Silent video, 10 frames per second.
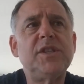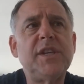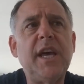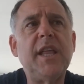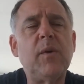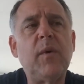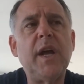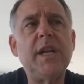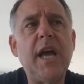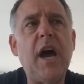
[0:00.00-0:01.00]
say that
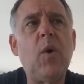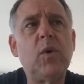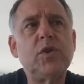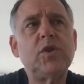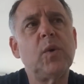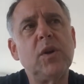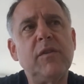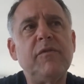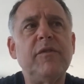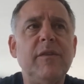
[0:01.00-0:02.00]
right now we're sort of